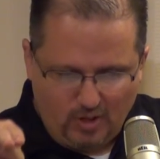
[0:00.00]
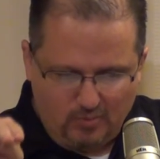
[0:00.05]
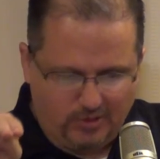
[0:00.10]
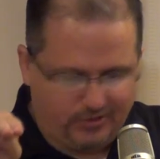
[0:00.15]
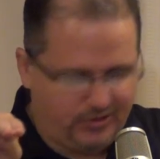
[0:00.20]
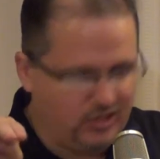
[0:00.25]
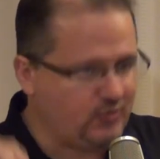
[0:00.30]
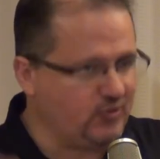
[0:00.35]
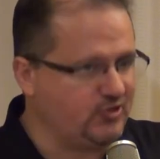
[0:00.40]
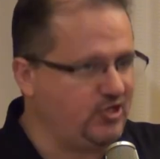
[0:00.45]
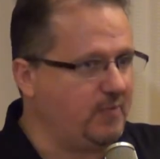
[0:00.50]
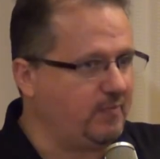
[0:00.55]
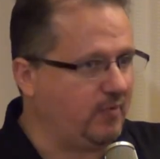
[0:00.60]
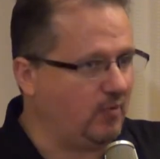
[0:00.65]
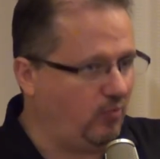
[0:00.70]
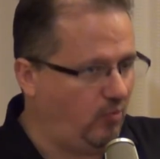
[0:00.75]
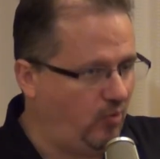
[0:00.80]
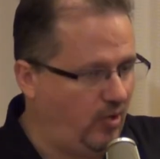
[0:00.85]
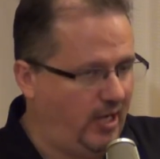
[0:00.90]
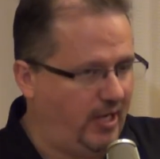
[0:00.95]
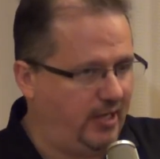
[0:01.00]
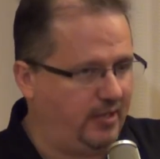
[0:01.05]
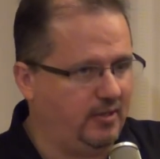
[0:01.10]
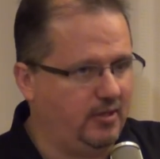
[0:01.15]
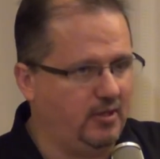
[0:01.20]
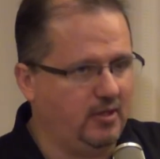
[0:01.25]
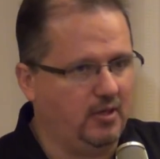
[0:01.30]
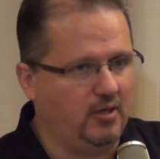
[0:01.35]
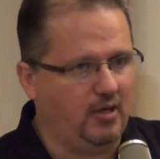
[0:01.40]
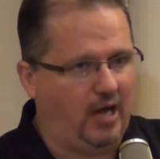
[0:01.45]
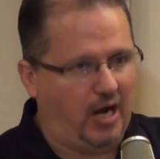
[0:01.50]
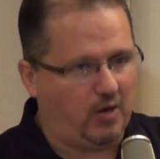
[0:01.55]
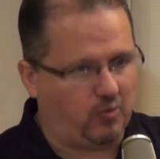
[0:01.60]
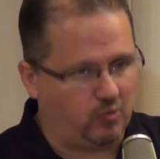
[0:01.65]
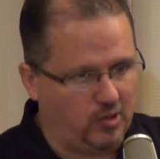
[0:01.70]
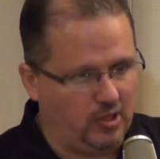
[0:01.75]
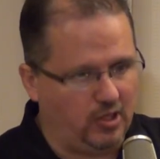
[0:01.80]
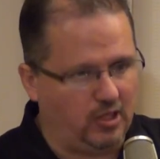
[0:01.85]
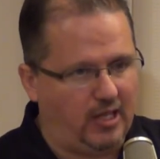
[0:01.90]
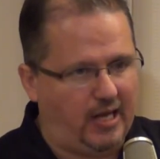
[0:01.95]
but this was number 1. I
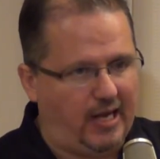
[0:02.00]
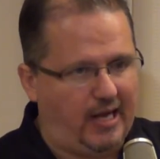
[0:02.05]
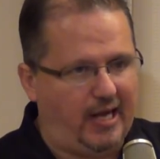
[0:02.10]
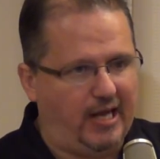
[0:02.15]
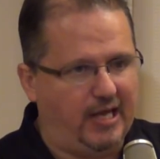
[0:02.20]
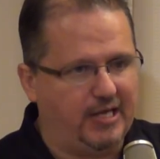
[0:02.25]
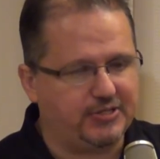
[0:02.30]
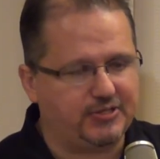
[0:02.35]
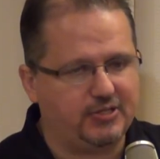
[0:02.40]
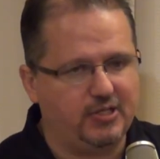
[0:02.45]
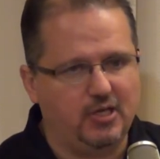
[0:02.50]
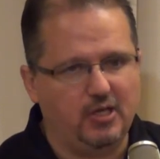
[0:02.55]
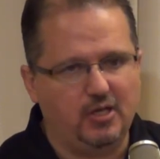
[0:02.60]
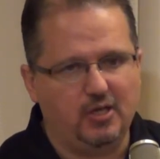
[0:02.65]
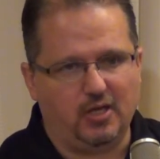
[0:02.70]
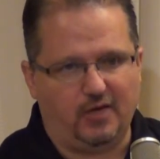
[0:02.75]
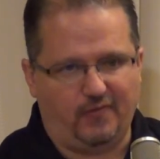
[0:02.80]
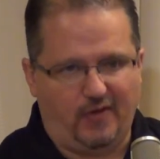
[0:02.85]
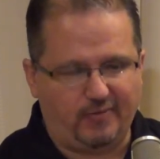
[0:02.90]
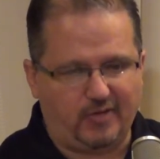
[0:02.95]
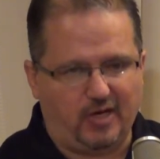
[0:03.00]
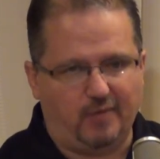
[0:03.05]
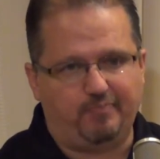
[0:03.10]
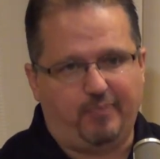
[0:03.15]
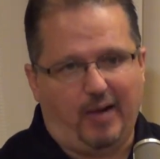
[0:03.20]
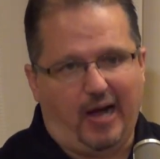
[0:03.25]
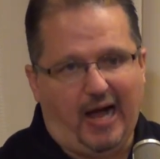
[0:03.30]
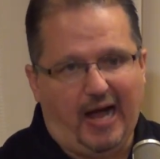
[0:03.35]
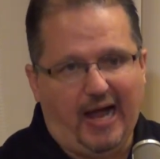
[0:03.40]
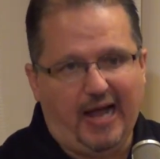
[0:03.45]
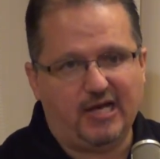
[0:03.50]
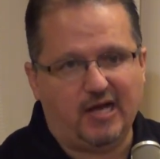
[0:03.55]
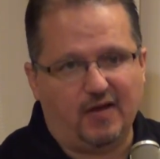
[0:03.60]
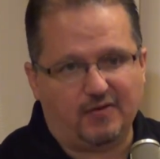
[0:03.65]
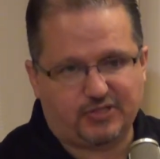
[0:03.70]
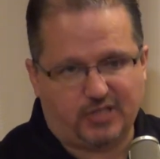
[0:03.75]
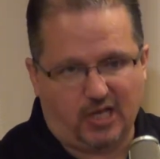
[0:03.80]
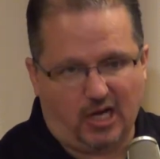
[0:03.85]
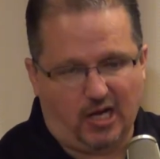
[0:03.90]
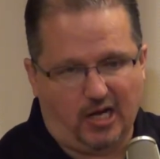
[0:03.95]
realized that if I'm going to buy
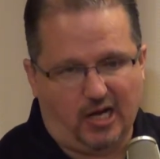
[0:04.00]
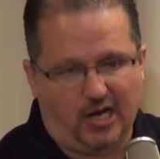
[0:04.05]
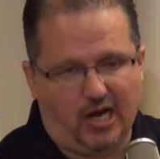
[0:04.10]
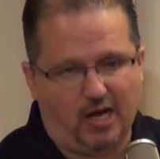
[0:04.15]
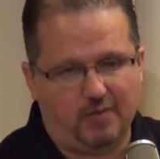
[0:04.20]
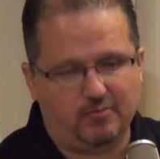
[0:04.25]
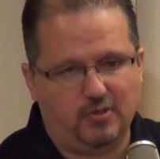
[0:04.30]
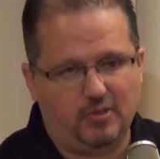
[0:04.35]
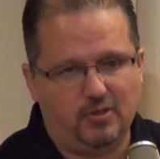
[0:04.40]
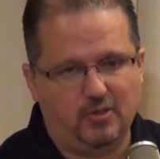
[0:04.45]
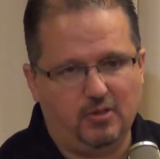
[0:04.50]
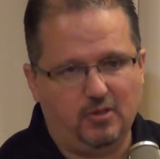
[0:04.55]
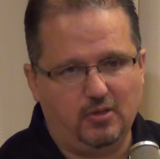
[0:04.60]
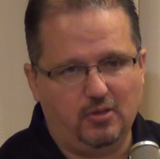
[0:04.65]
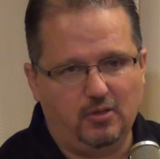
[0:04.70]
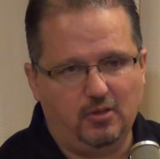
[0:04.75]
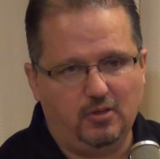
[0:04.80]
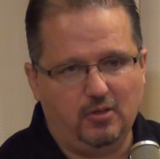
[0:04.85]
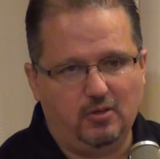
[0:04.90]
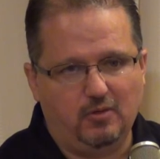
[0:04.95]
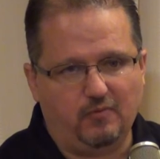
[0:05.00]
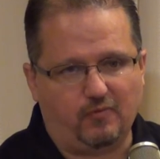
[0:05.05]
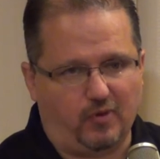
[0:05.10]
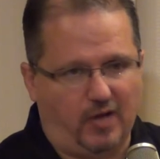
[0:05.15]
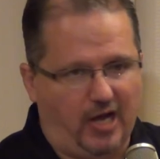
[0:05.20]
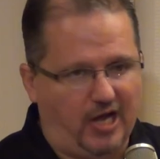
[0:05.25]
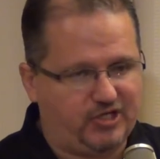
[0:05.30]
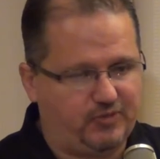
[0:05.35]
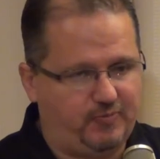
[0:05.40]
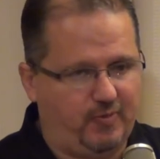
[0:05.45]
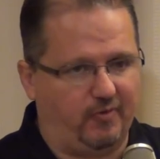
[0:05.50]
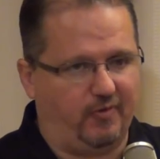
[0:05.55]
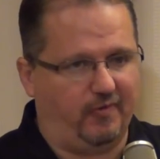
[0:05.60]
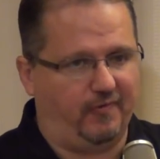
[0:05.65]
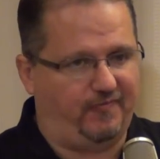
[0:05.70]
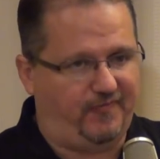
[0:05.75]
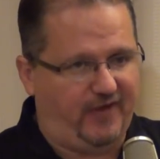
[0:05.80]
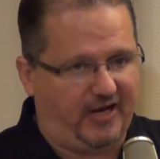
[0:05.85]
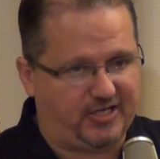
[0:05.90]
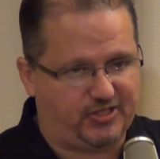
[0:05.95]
enough time for us to be able
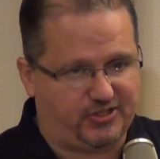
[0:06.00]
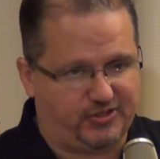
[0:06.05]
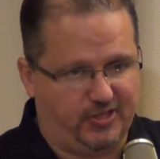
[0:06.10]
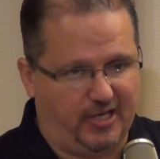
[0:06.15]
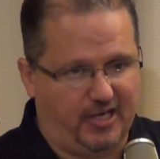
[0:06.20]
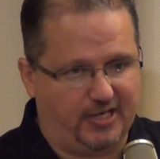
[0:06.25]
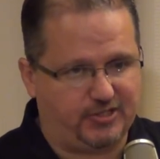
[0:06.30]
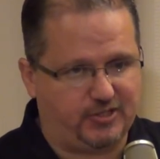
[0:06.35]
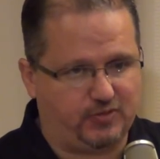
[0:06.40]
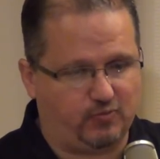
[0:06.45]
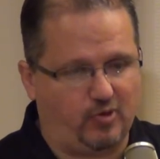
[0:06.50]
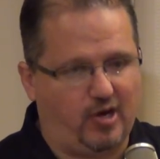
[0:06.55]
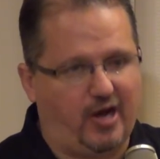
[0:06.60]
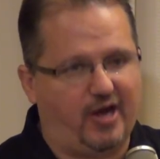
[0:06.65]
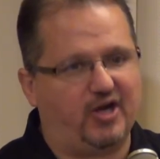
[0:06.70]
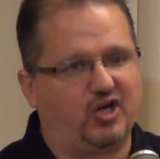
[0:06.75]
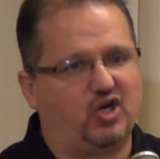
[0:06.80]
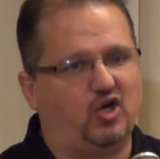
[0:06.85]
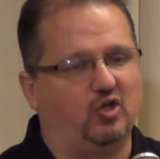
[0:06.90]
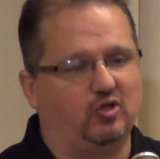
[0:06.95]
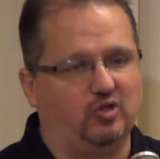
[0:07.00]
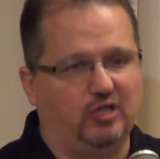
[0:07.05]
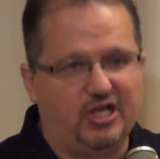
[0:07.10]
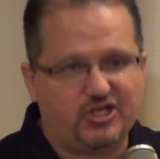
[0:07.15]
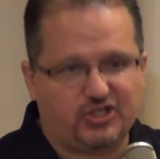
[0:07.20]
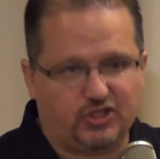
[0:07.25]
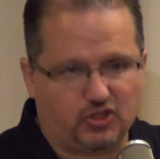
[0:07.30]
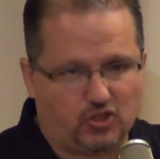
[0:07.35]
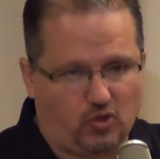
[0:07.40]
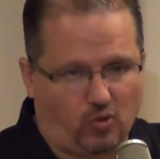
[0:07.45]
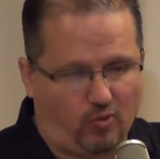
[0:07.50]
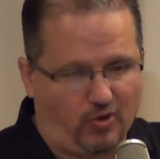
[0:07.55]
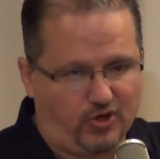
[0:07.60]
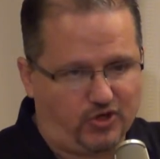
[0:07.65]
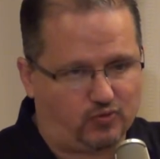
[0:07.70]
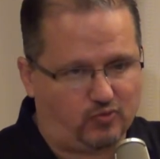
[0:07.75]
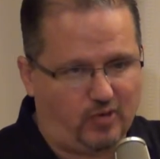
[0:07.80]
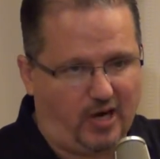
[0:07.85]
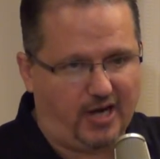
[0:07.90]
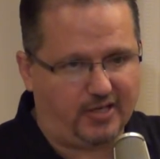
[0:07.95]
to fix this, we're on a collision
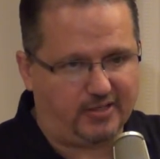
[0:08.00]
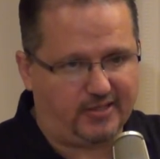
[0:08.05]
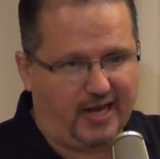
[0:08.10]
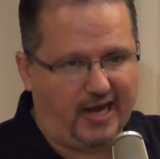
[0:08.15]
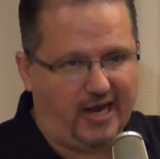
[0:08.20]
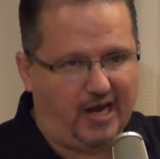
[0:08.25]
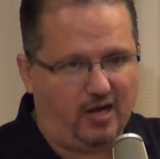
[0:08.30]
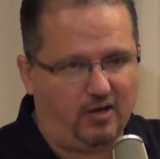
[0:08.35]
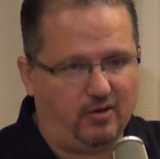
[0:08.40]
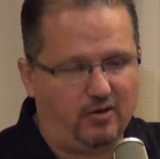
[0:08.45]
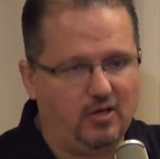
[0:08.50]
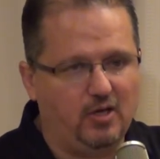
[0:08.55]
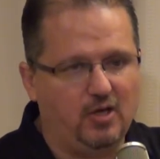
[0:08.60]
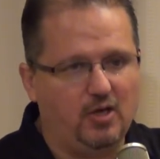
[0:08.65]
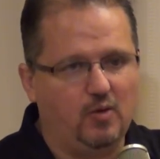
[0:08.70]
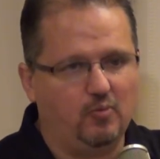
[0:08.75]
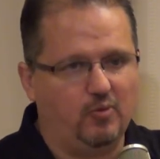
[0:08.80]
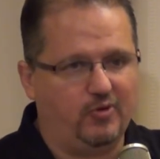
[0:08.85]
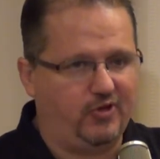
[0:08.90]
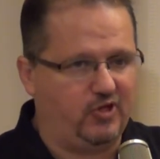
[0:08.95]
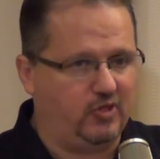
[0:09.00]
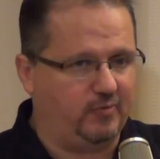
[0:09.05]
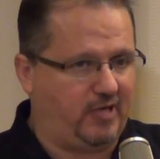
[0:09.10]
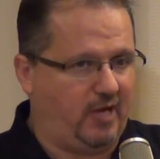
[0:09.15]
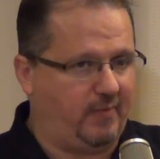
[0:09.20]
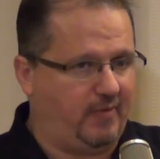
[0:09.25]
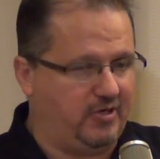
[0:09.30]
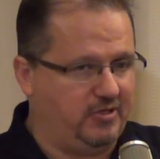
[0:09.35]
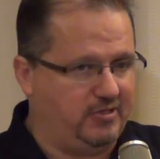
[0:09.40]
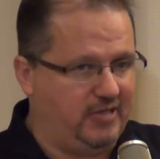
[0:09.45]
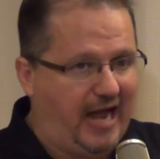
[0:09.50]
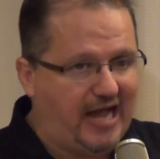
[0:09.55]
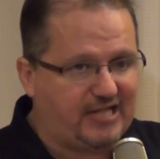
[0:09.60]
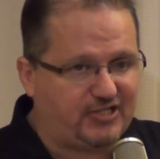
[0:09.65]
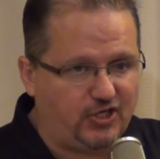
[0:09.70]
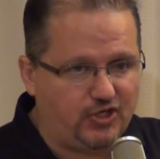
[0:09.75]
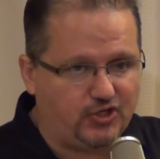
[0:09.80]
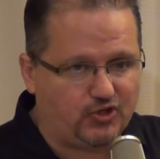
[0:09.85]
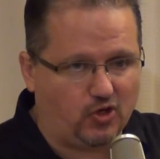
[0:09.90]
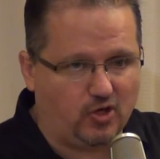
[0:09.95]
course right now with either becoming
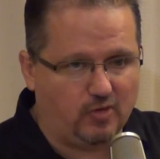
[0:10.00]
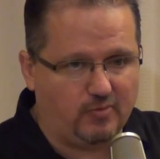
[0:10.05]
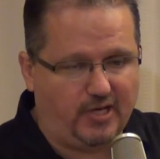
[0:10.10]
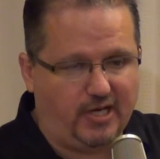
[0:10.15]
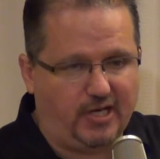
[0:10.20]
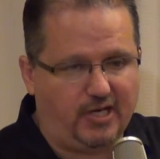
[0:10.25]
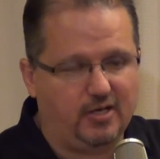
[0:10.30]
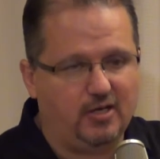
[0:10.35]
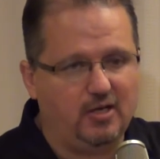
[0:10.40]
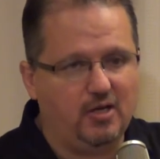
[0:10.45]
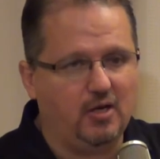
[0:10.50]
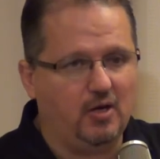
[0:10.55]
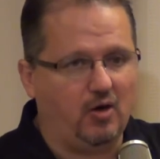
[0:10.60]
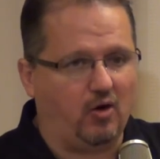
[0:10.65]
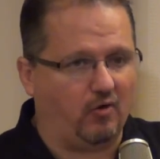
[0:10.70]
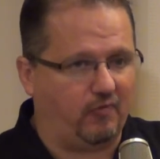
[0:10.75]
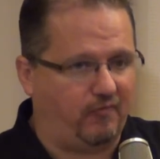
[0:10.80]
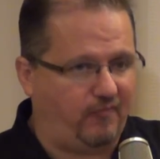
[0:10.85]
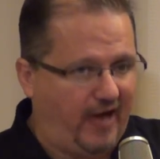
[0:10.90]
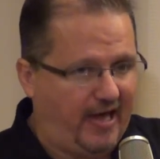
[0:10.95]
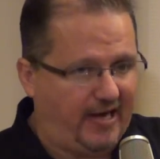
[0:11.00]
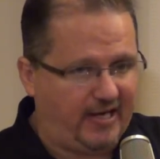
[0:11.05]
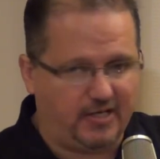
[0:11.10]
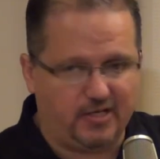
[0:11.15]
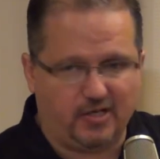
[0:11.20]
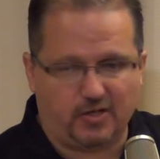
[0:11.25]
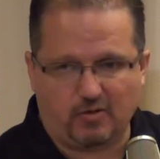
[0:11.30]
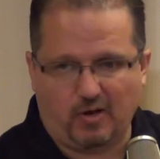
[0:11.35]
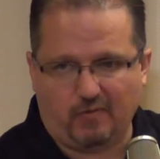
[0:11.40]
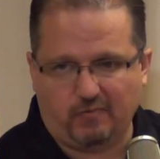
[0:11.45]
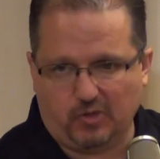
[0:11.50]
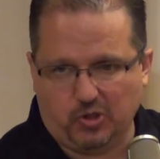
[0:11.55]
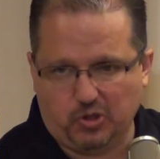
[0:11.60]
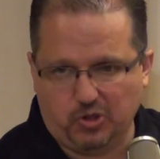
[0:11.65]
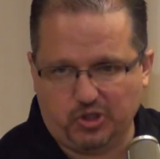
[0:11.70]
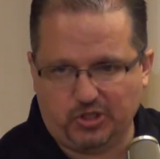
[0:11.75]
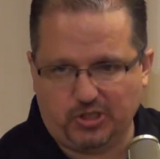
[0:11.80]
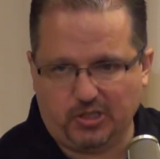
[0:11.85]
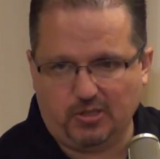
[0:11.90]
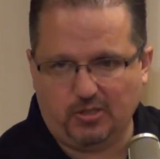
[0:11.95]
Nazi Germany or fighting another
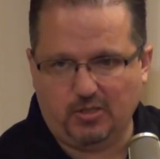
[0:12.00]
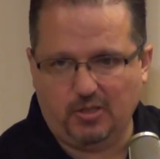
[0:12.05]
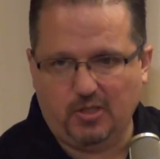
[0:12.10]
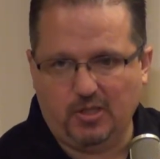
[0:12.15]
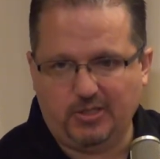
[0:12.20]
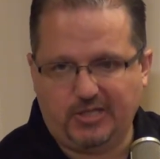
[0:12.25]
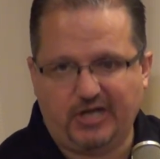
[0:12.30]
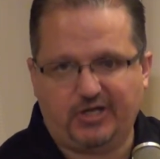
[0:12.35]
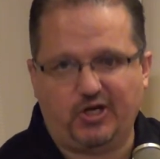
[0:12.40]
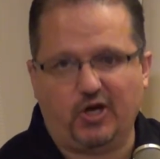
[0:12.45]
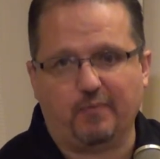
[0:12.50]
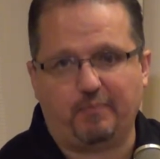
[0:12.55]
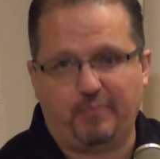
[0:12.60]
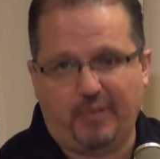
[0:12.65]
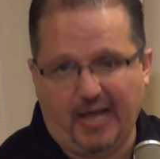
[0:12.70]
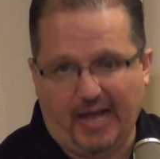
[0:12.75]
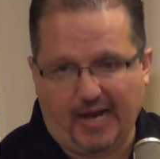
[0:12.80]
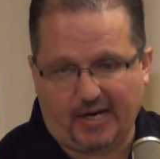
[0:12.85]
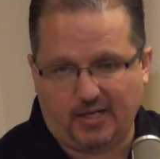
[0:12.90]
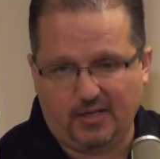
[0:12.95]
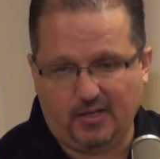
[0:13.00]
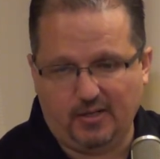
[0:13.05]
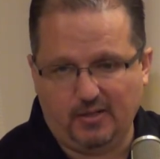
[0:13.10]
revolution. Take your pick.